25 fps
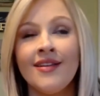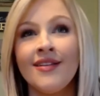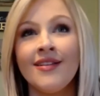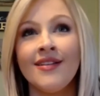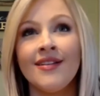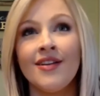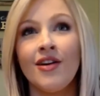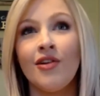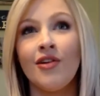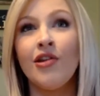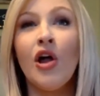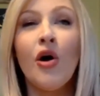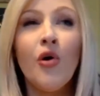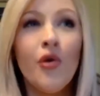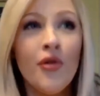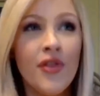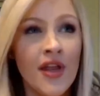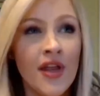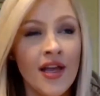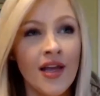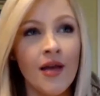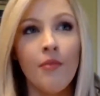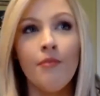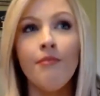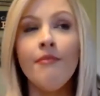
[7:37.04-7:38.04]

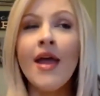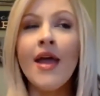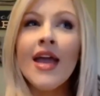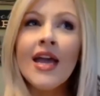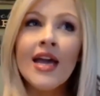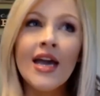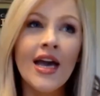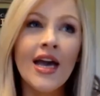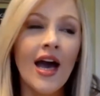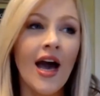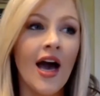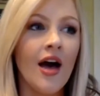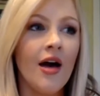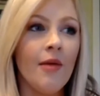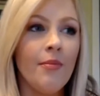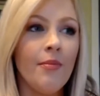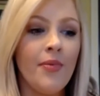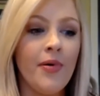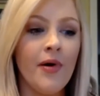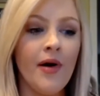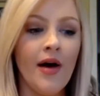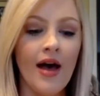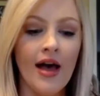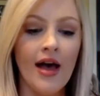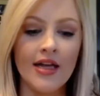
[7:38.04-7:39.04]
clothing, makeup,
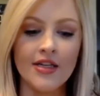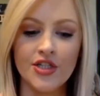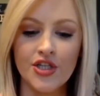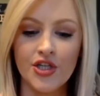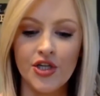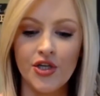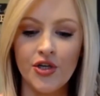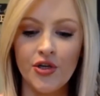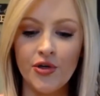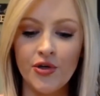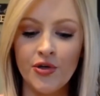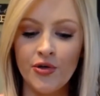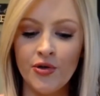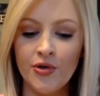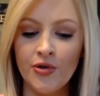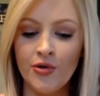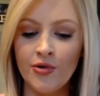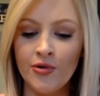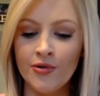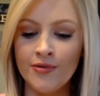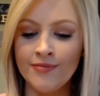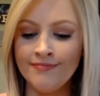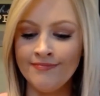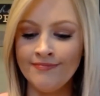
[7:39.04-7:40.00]
to